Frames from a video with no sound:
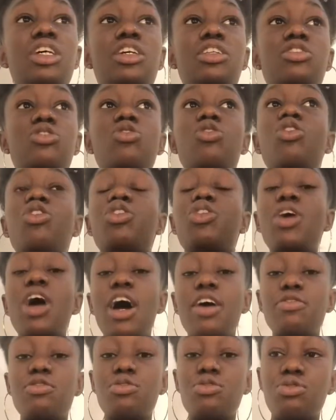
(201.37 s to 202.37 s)
All you have to
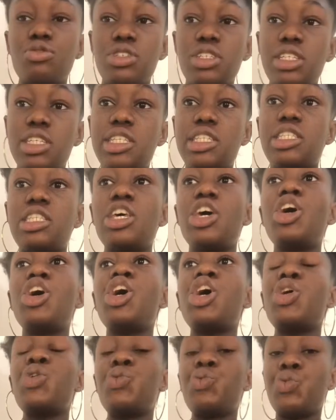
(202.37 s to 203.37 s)
do is
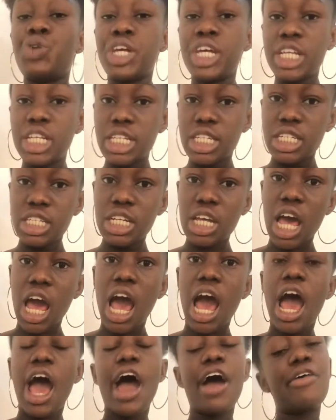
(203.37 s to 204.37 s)
read
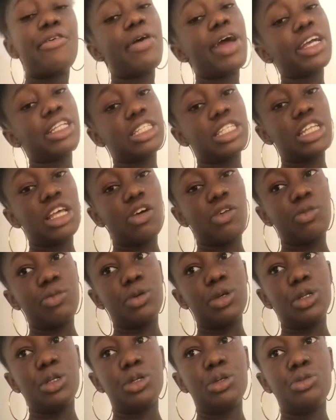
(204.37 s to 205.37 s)
and write down in a
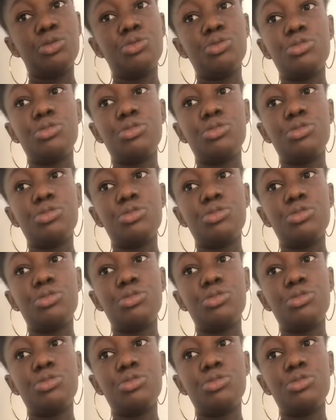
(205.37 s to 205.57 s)
note.